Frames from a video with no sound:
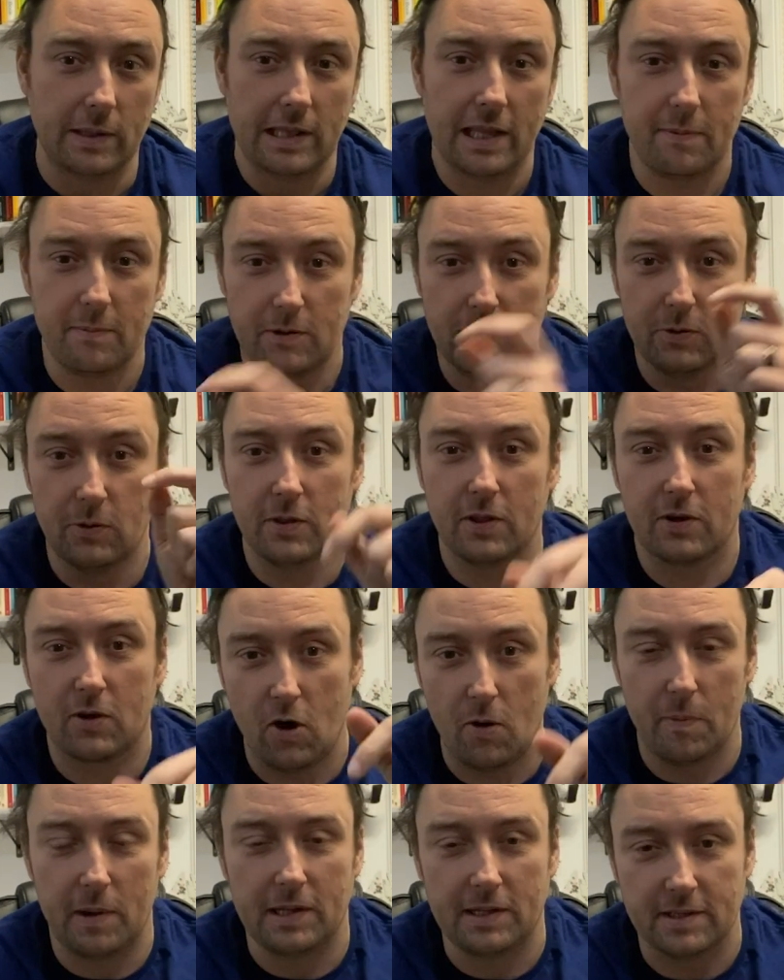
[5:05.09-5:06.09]
Let me know in the
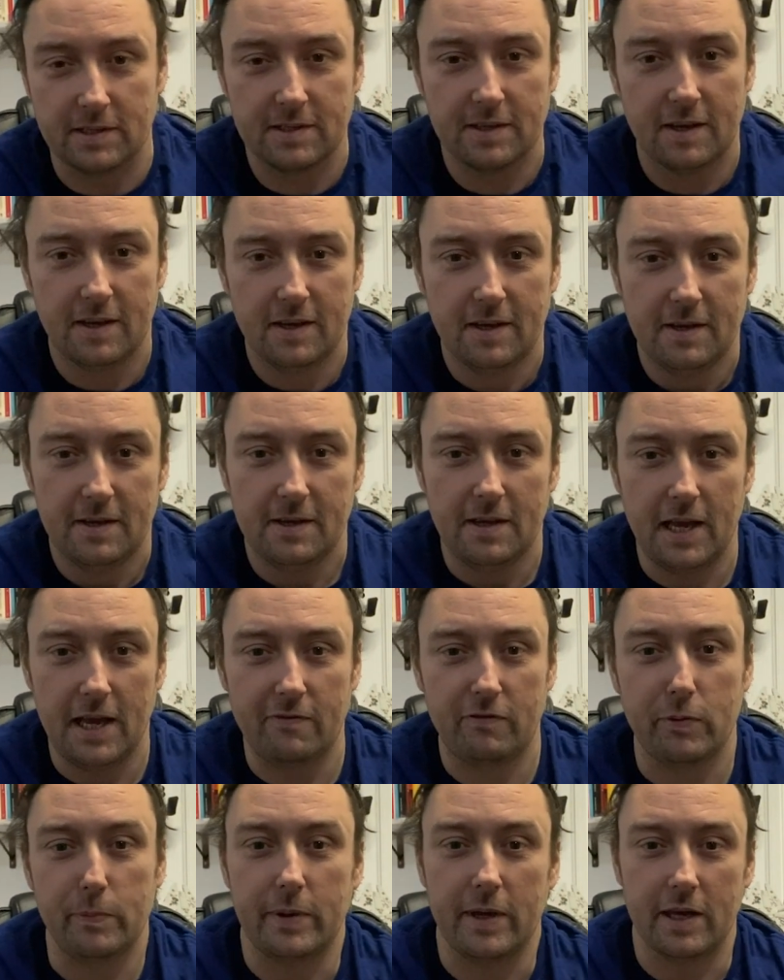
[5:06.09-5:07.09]
comments
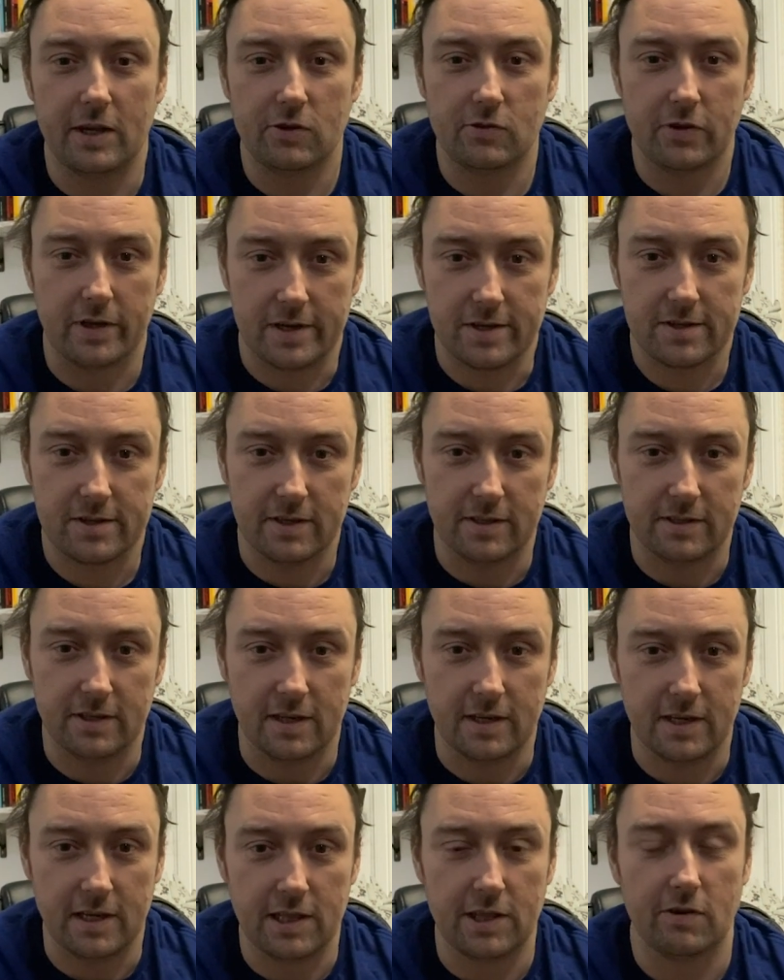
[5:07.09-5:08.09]
if you'd be interested
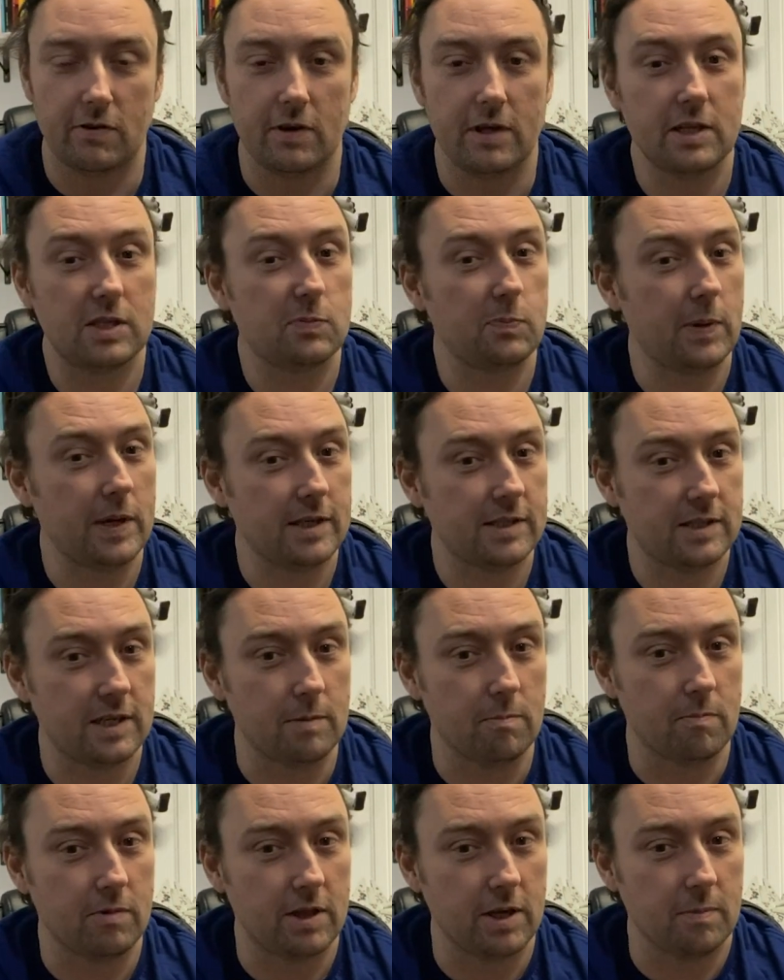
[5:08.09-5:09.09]
in either a Space
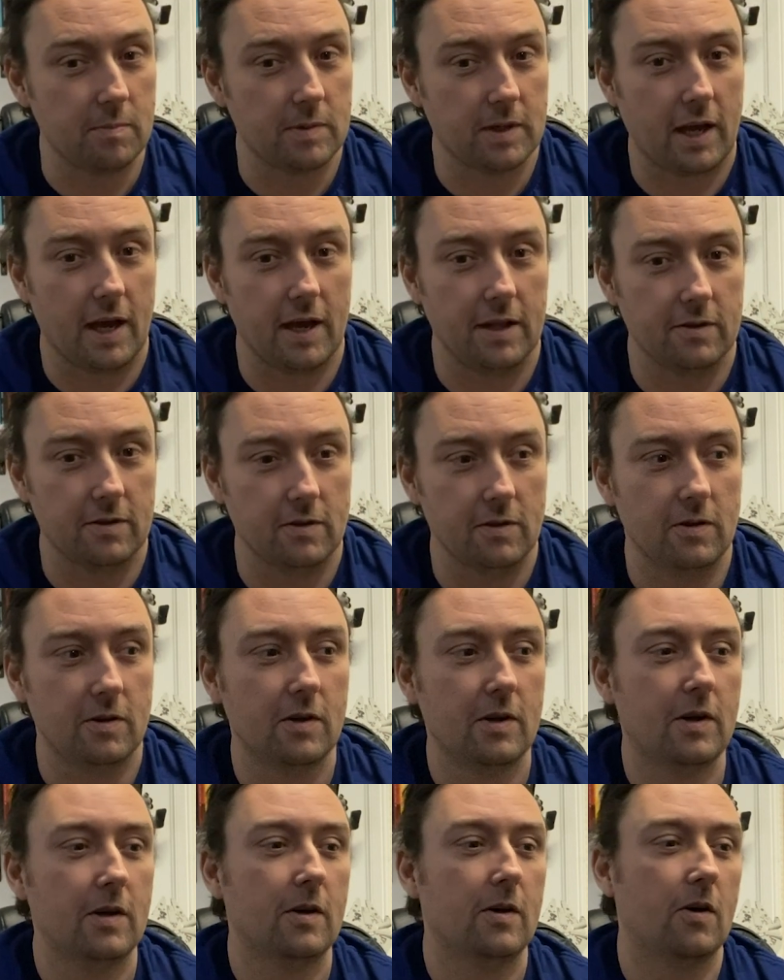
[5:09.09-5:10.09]
Team themed candle
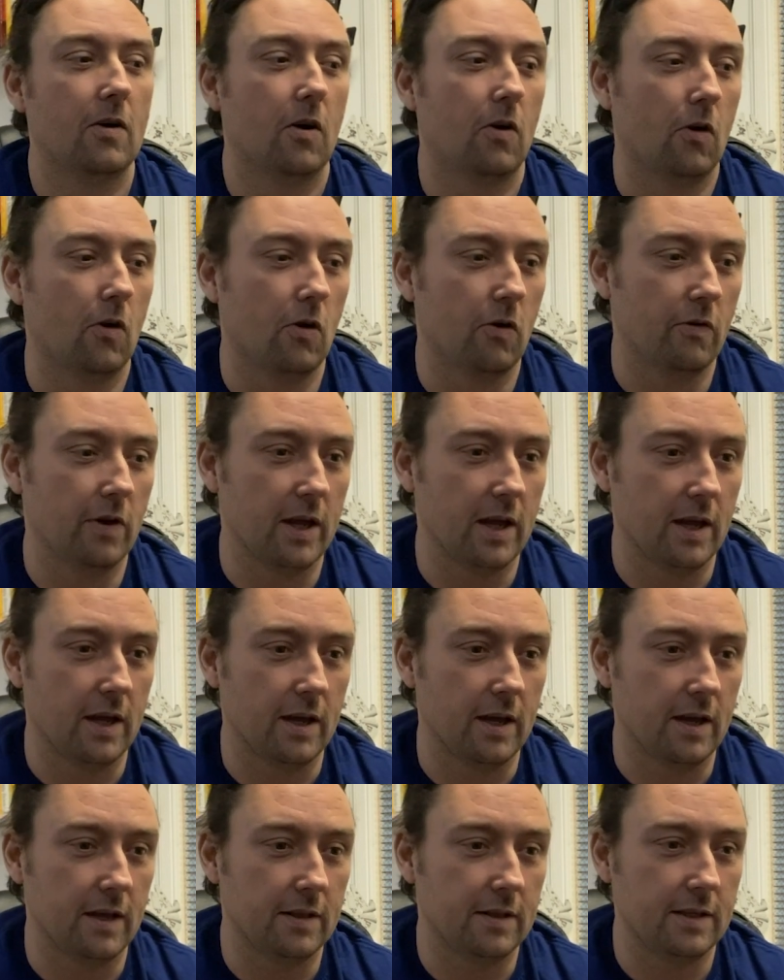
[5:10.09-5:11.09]
or
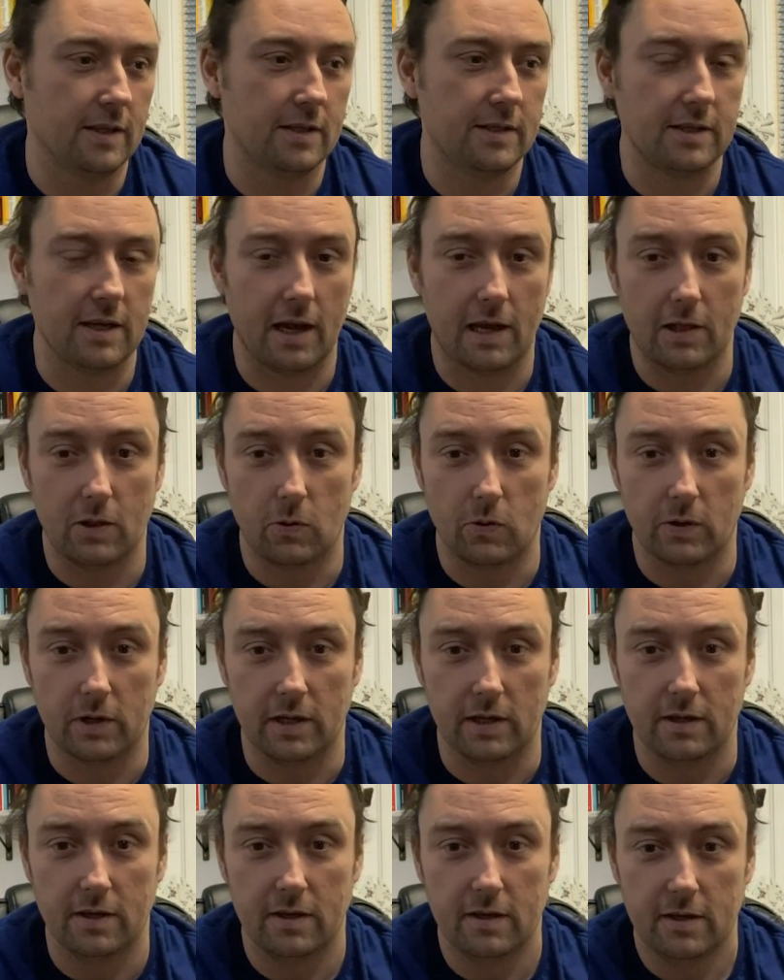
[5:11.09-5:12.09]
a DCI
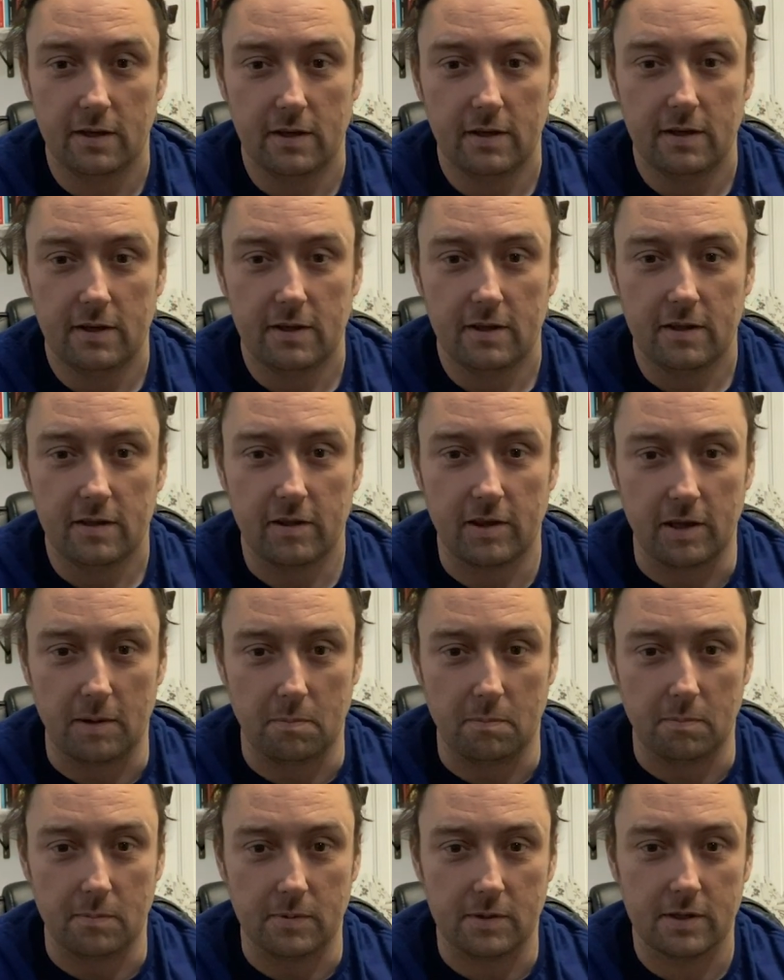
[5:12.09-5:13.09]
Logan
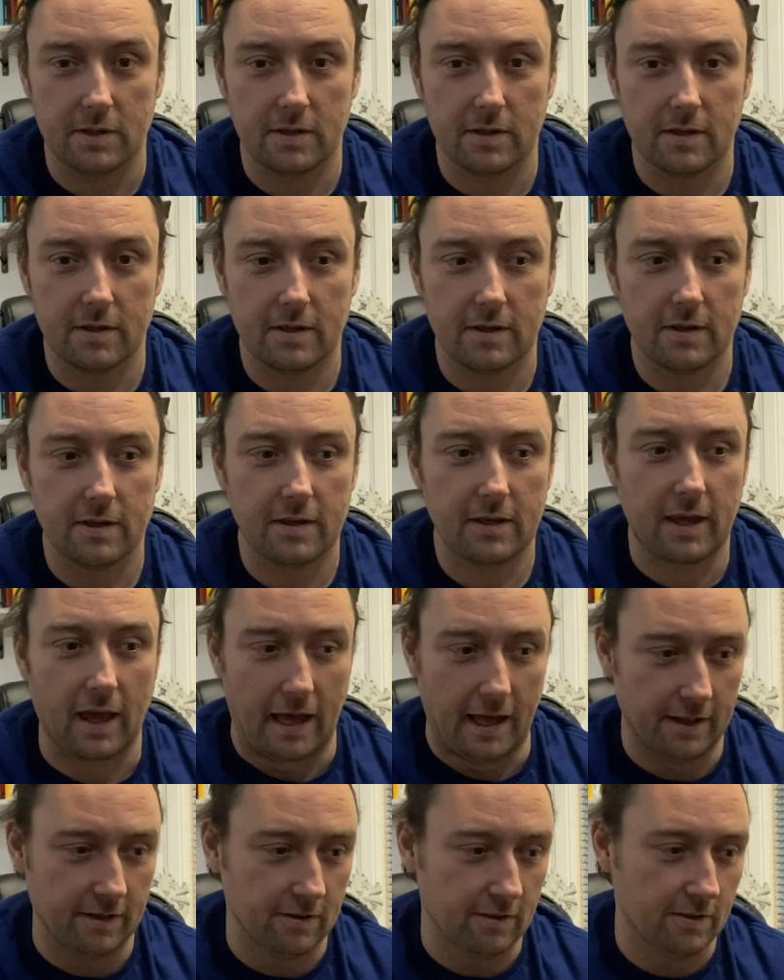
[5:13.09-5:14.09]
themed
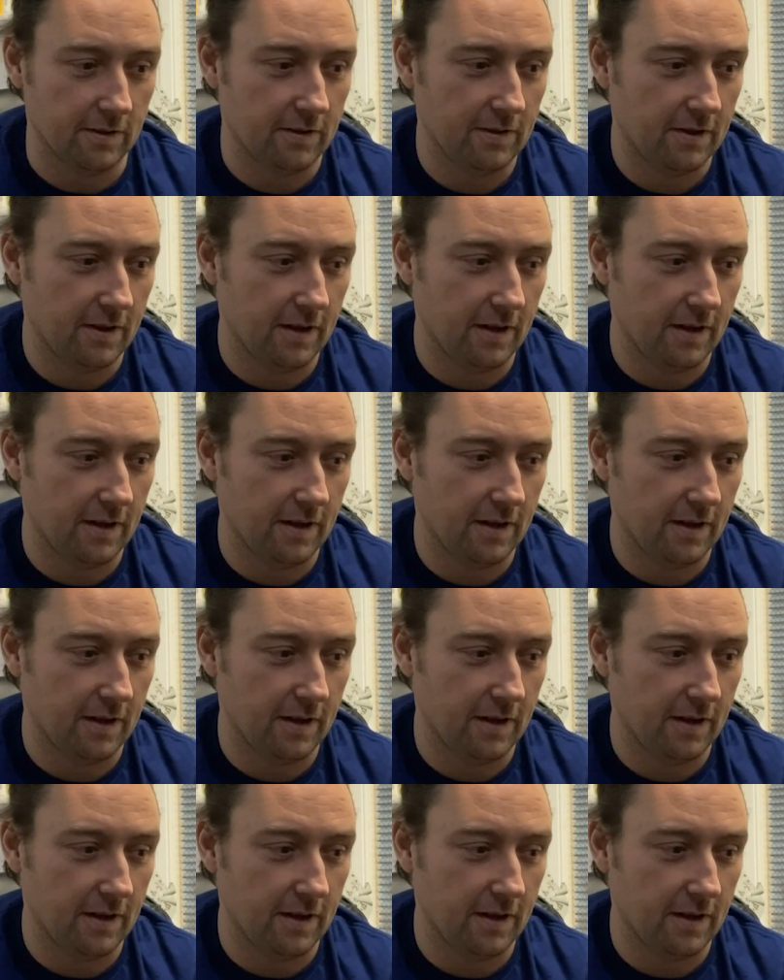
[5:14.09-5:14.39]
candle.